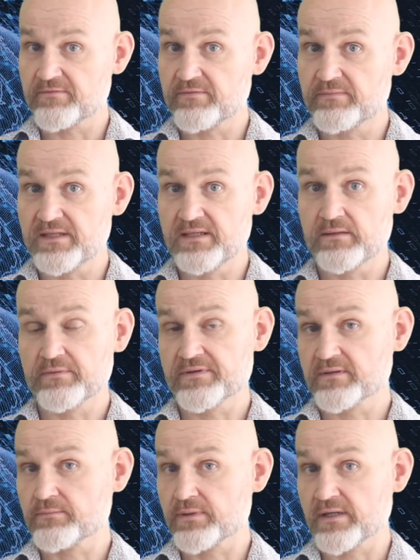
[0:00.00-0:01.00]
familiar with
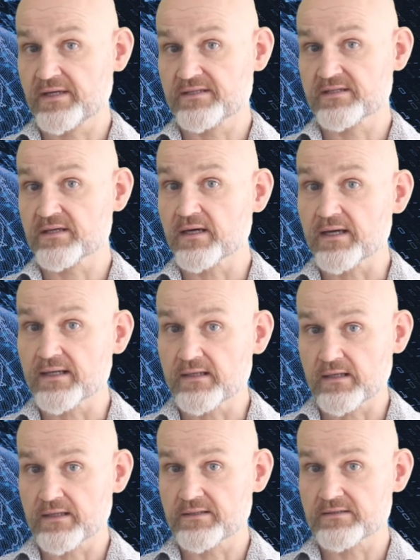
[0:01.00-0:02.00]
compliance
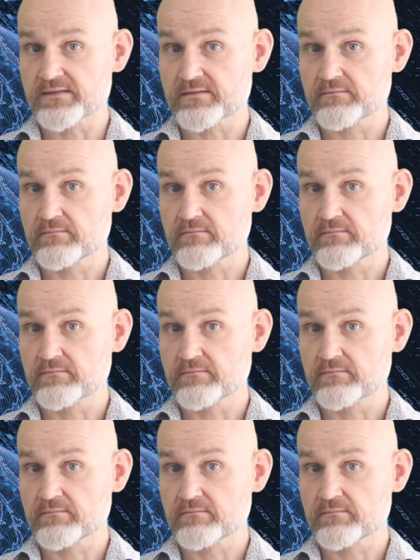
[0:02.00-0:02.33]
guidelines.